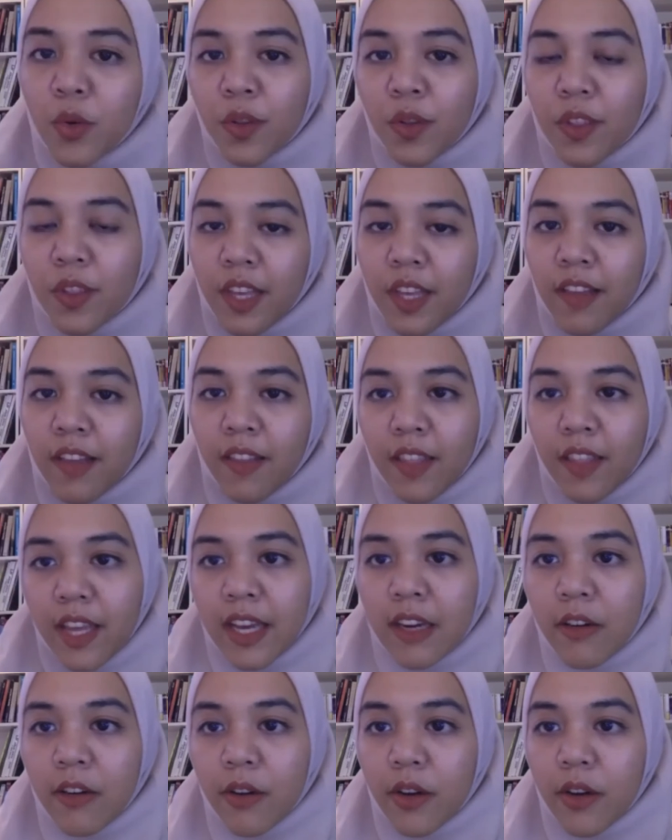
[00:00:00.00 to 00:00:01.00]
think that
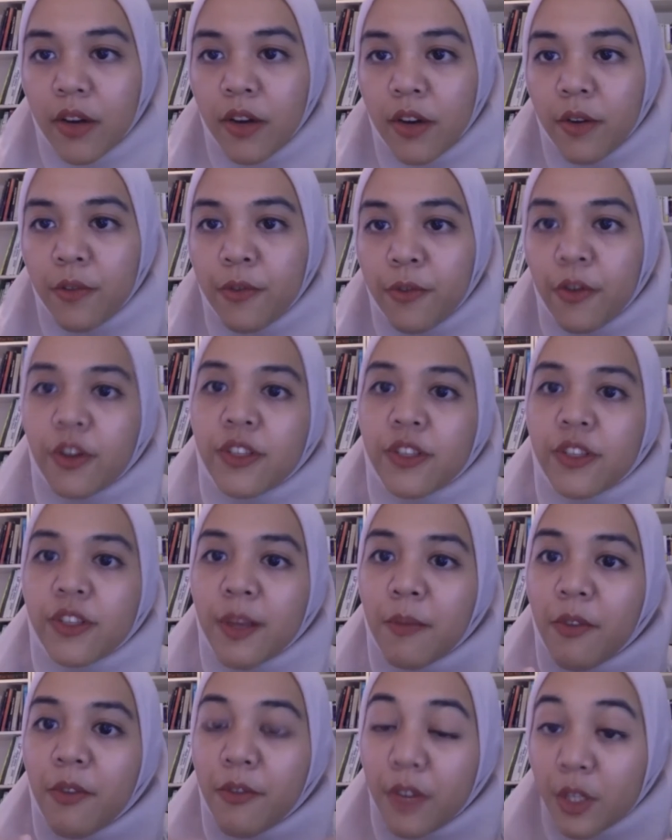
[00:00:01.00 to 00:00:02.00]
uh, for some
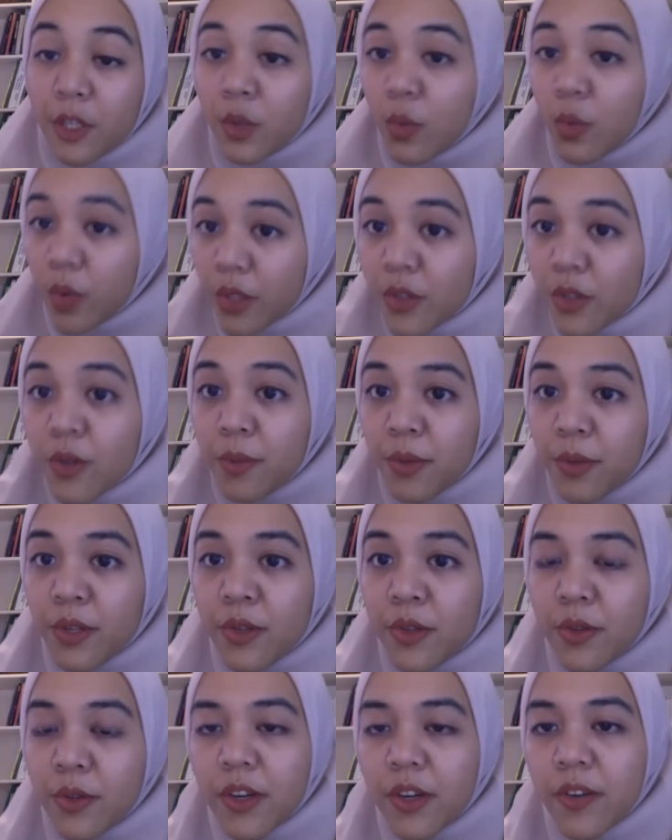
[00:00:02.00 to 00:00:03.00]
of us who wants to
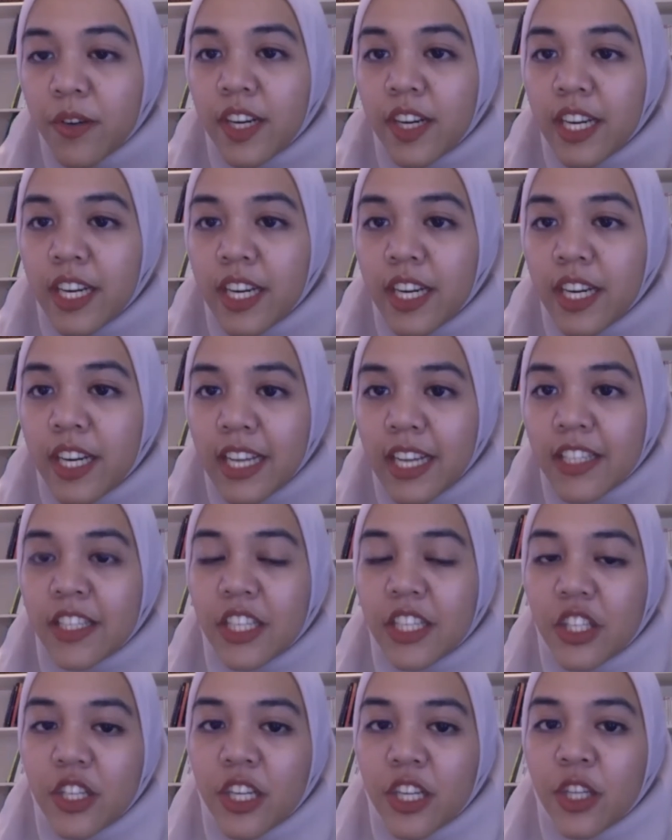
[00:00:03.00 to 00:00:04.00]
pursue career in
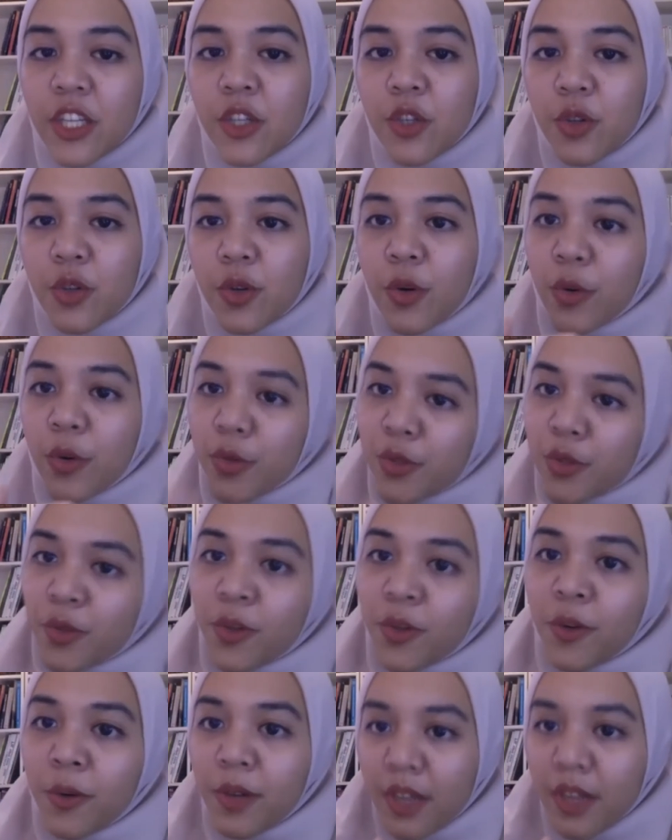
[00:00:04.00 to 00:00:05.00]
ICJ should
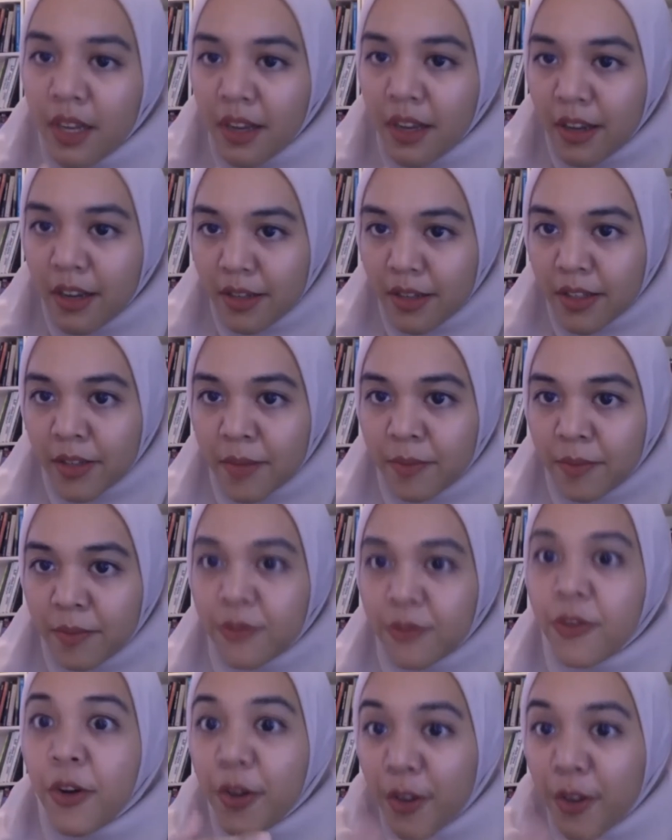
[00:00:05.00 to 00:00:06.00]
also um,
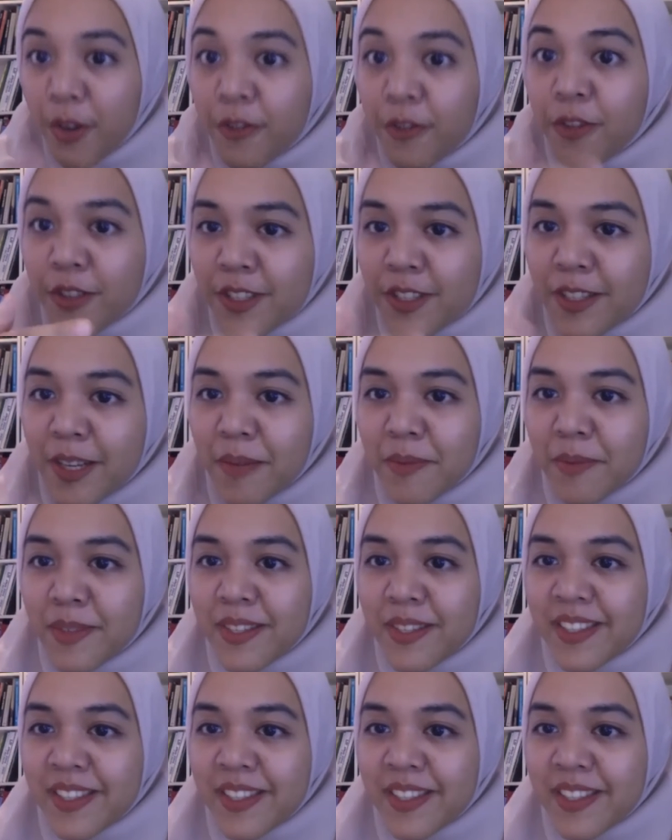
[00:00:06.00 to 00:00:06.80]
follow your footsteps?